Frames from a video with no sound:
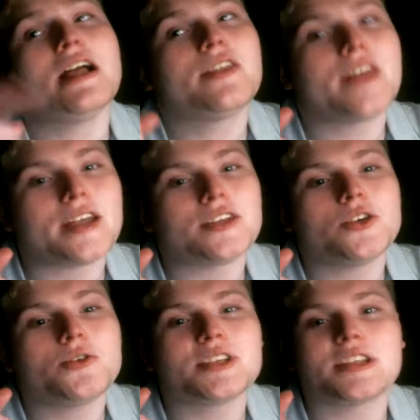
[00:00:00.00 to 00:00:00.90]
than
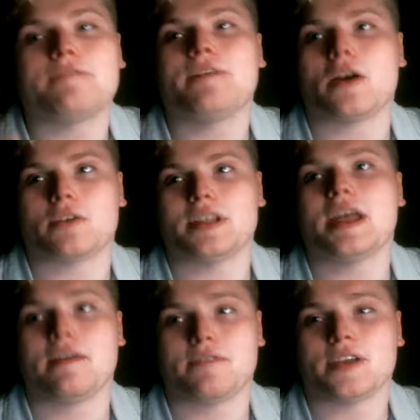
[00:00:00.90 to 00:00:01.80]
using the Falcon
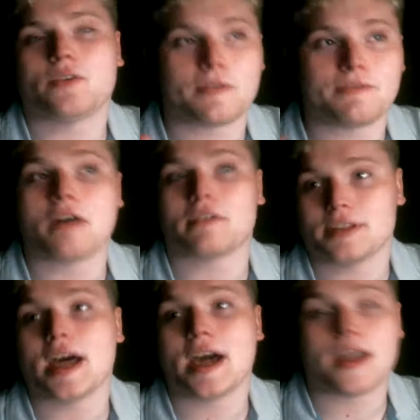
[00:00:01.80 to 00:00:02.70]
Heavy or Falcon
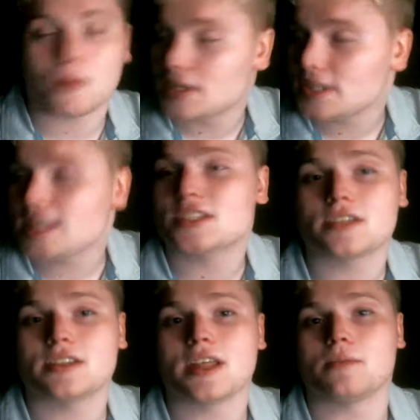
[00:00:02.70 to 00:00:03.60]
9, or at
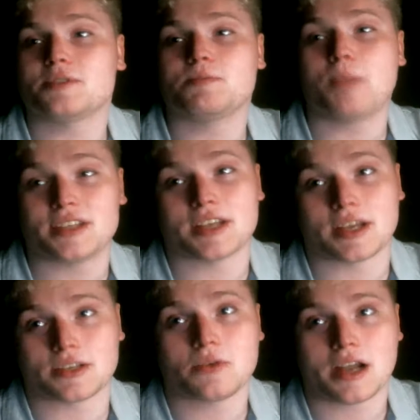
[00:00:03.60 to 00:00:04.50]
least the
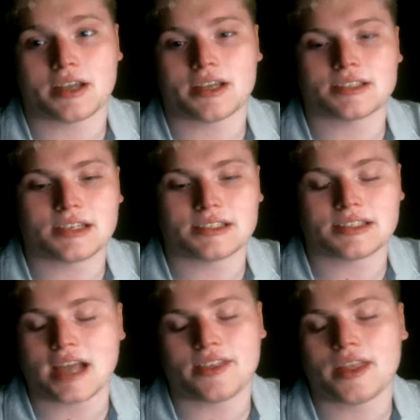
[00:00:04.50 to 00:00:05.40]
SpaceX rockets, because
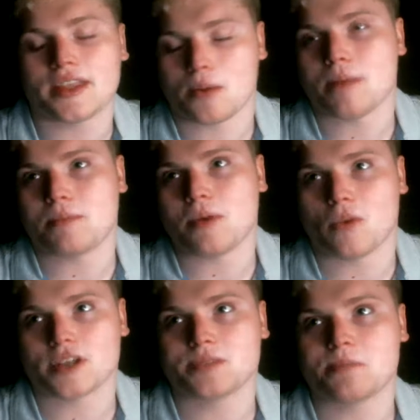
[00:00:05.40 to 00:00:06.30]
I think they might be
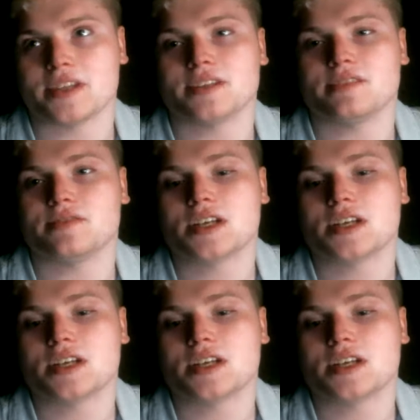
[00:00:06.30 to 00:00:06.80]
more expensive.